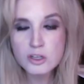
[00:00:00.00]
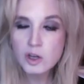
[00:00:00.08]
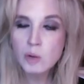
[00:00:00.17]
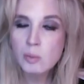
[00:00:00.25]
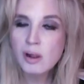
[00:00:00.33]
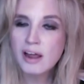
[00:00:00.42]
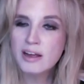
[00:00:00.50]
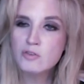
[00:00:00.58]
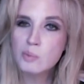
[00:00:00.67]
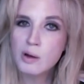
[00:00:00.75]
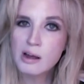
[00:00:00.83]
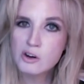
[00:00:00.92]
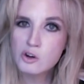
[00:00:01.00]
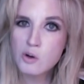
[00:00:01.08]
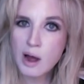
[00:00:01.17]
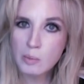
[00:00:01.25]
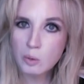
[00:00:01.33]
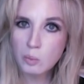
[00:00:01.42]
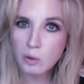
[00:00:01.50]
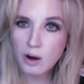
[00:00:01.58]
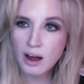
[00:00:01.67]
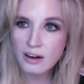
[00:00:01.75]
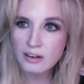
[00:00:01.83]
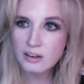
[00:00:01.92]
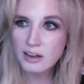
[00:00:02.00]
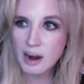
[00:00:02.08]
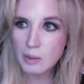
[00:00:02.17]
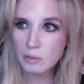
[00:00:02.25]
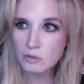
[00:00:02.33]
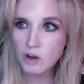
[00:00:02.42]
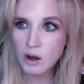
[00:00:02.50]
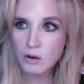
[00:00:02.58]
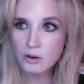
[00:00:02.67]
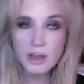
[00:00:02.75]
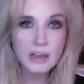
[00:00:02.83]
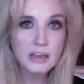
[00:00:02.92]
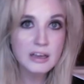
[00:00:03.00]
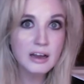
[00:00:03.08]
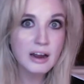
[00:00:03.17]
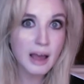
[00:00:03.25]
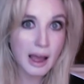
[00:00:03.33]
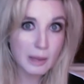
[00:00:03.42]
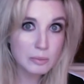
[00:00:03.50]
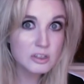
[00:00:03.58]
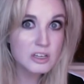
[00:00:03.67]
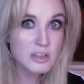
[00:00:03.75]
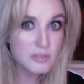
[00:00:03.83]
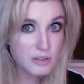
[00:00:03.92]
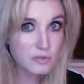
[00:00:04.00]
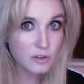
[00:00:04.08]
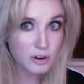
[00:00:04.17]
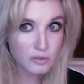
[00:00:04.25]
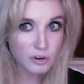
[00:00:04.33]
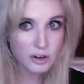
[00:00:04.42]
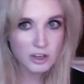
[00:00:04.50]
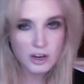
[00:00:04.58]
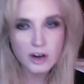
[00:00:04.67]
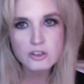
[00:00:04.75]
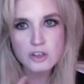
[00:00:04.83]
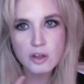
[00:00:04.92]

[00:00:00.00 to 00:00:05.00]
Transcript: little bit like if you buy a new Apple product, like an Apple phone, you get an Apple TV free for a year.